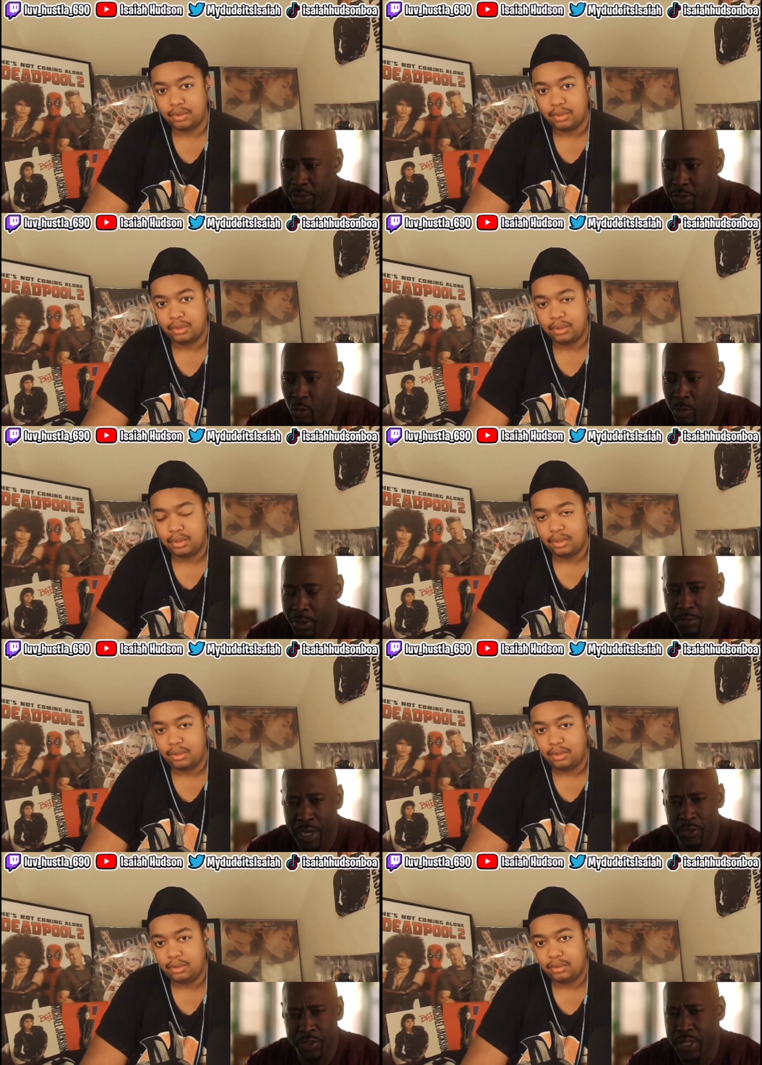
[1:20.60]
Speaker 1: to know what my
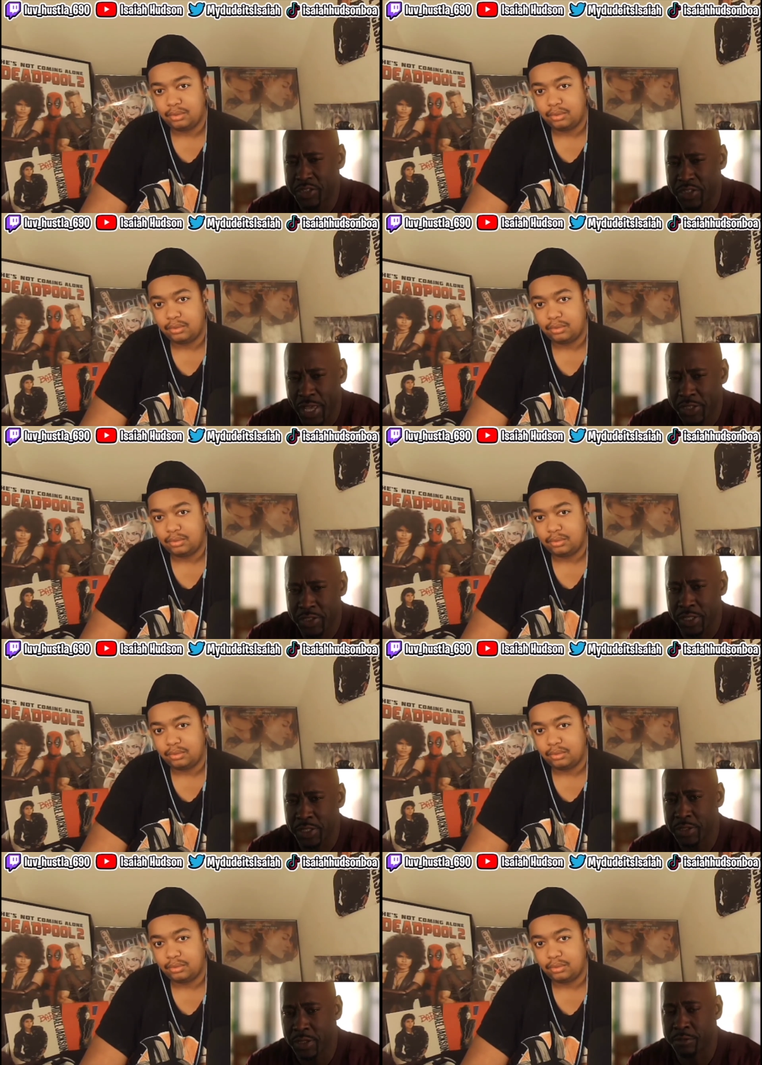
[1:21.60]
father's next test
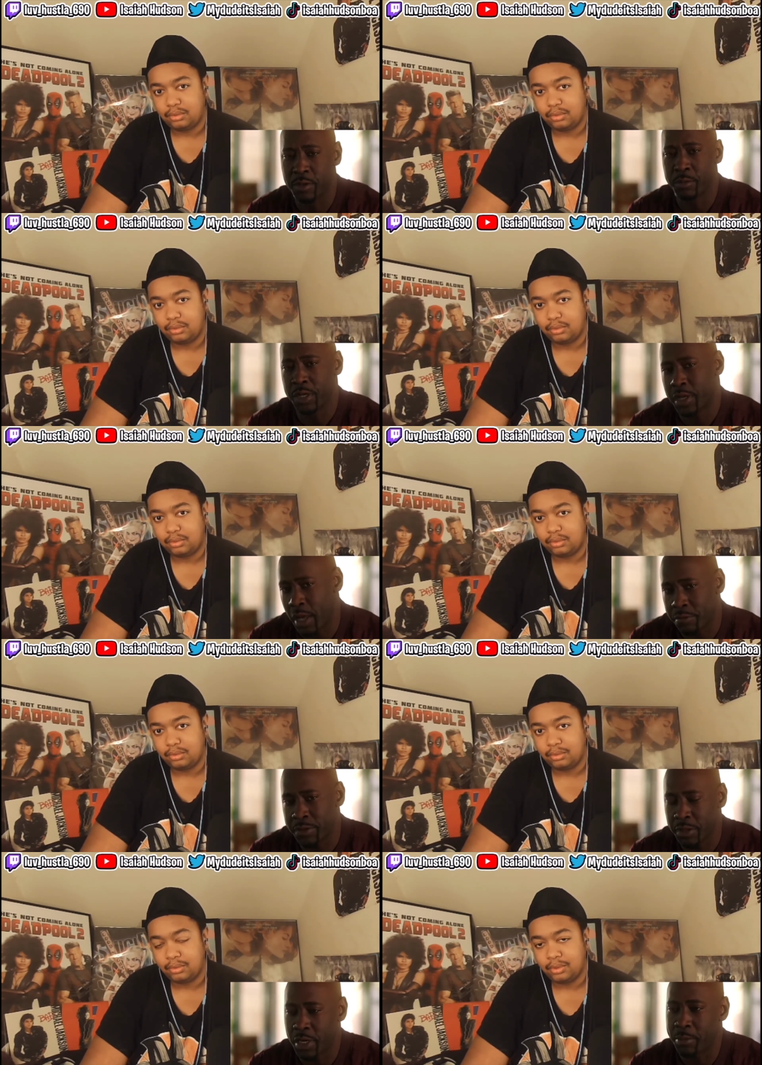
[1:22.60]
is. I feel pretty confident
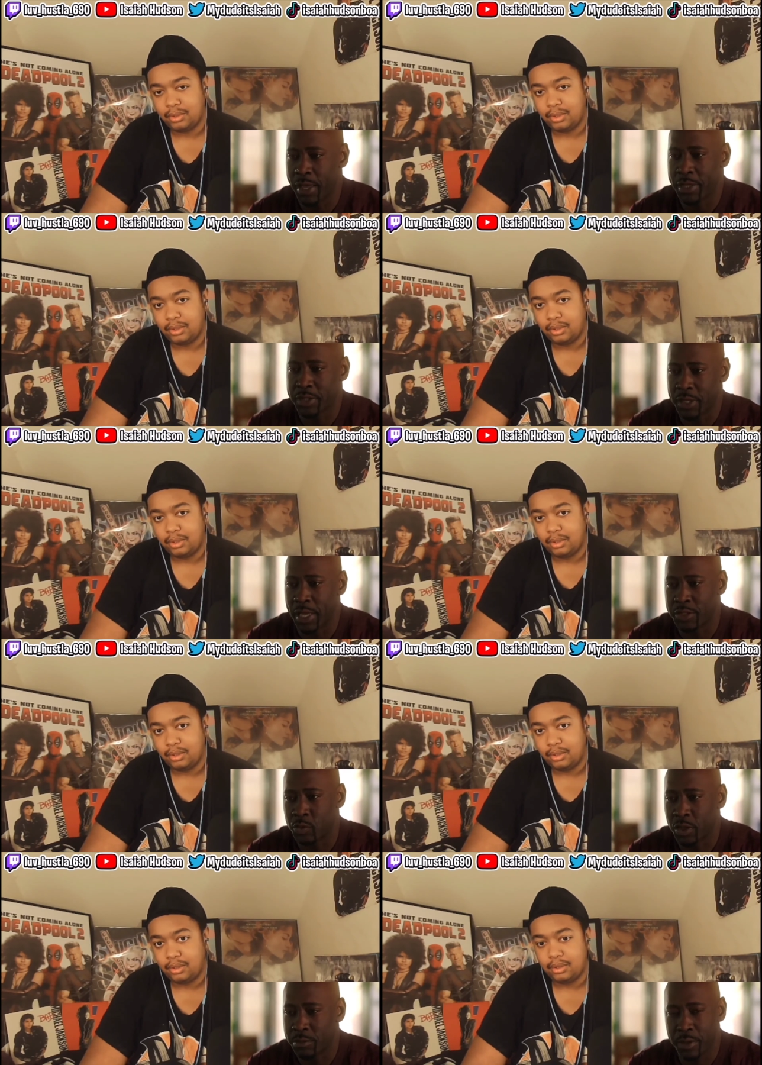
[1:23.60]
that I passed the last
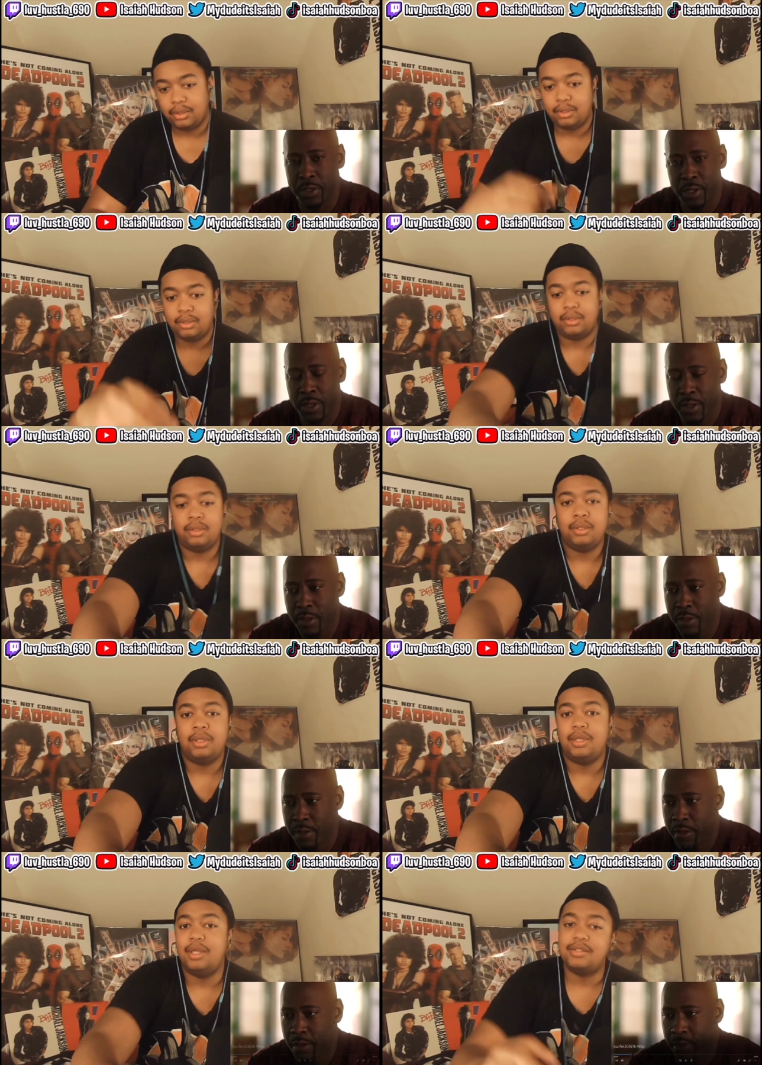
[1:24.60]
one, but...
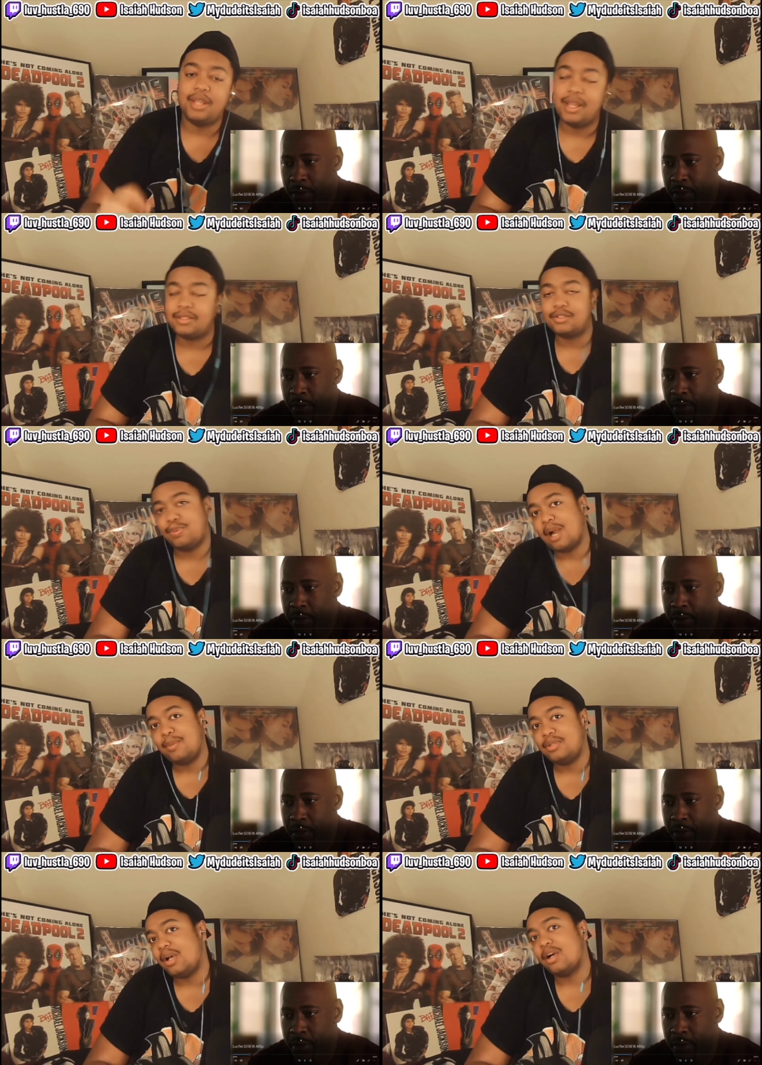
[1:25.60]
His ass is probably
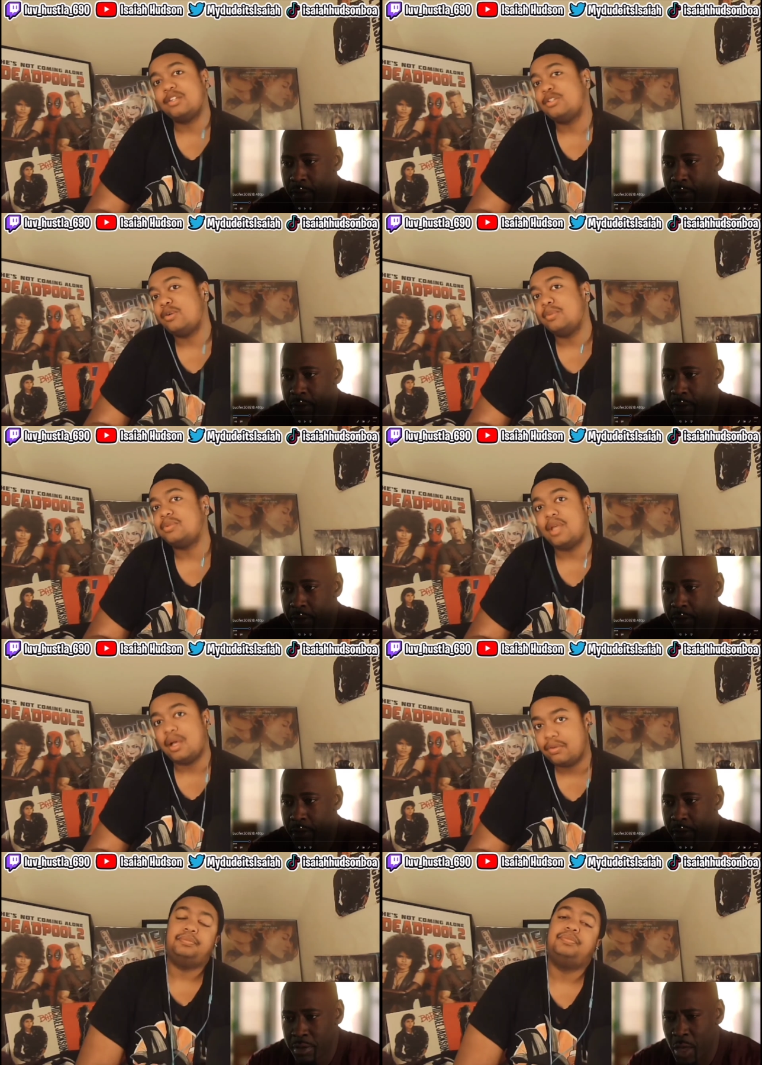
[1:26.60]
talking to himself.
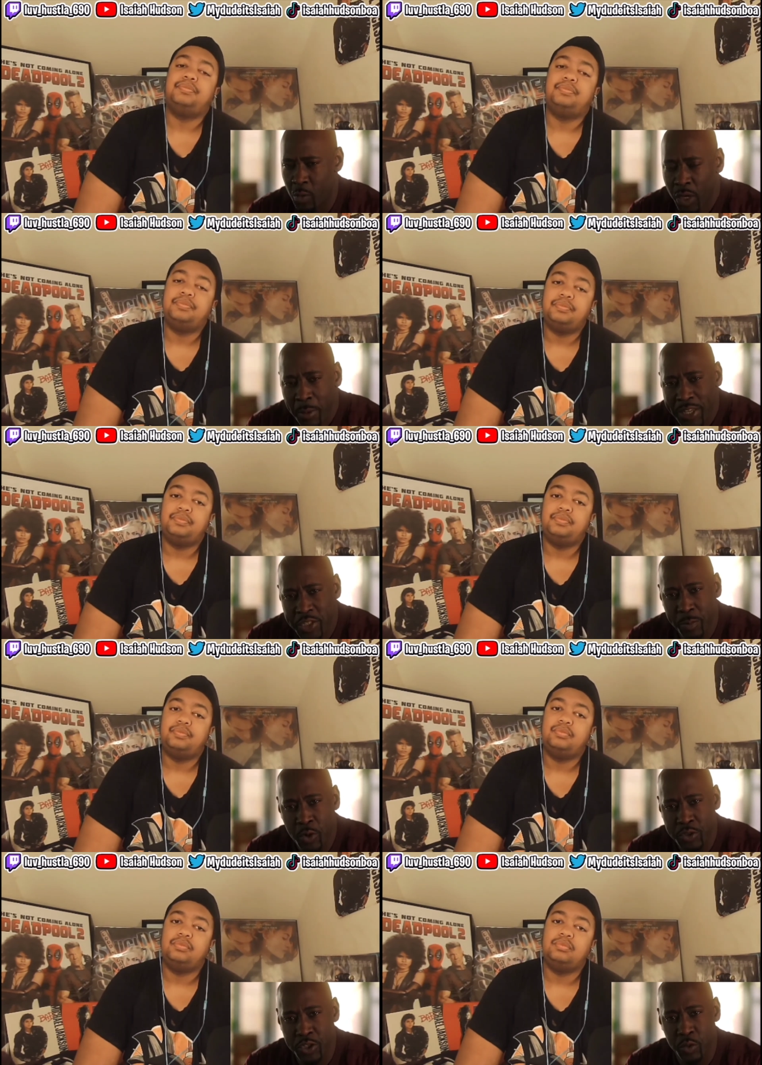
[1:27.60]
What am I supposed to
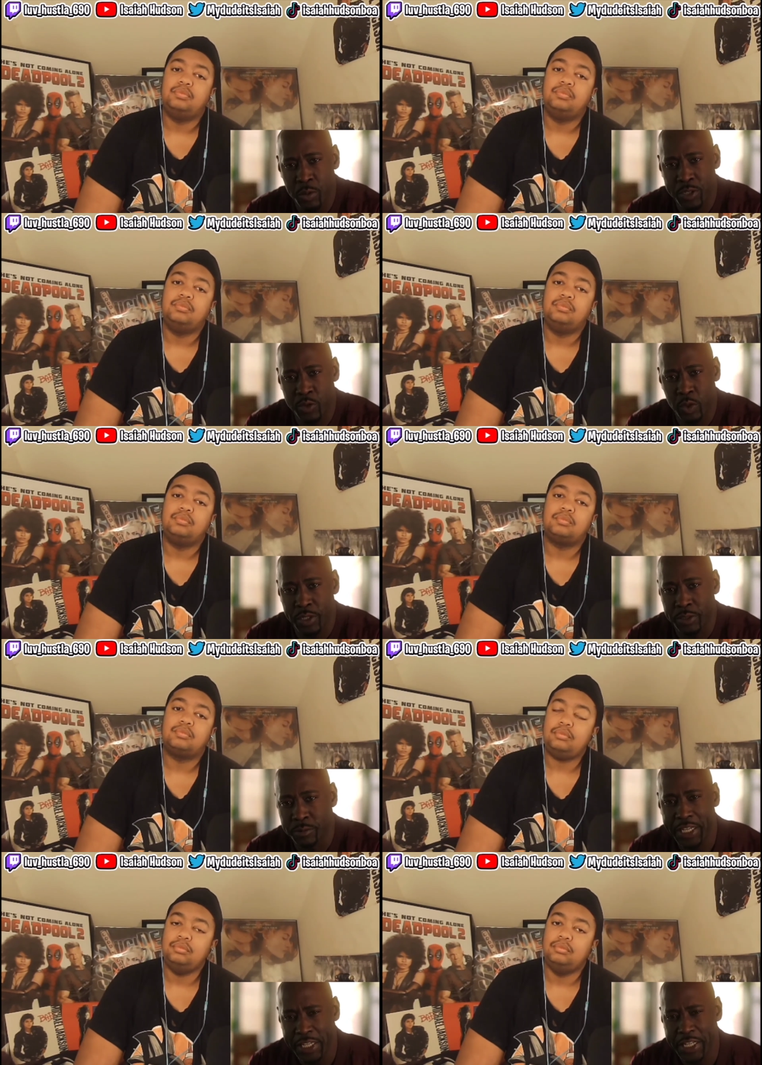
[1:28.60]
do in between?
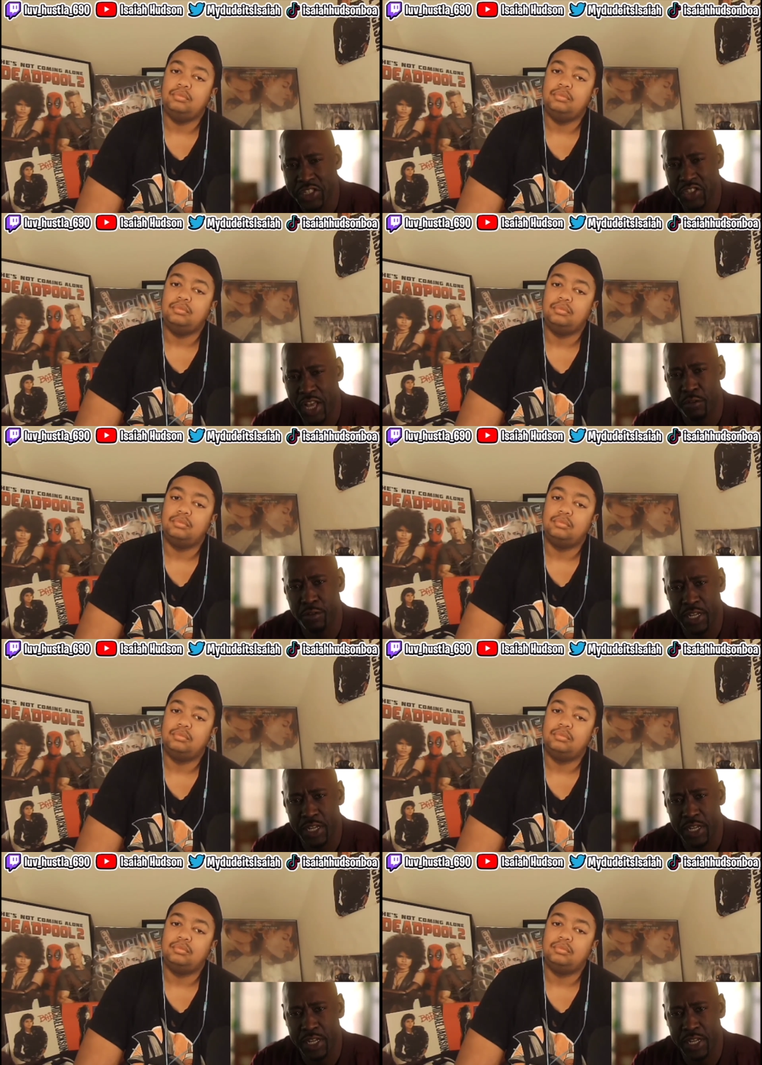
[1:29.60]
In itself, a